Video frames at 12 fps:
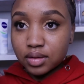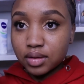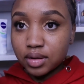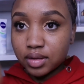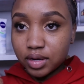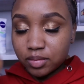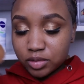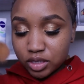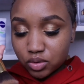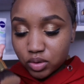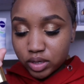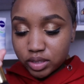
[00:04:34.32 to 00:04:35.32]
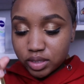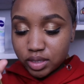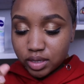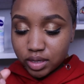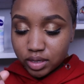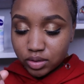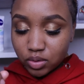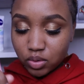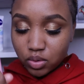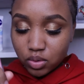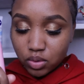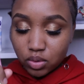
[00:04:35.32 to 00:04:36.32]
Then I'm just gonna take and
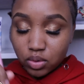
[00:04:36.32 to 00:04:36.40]
go.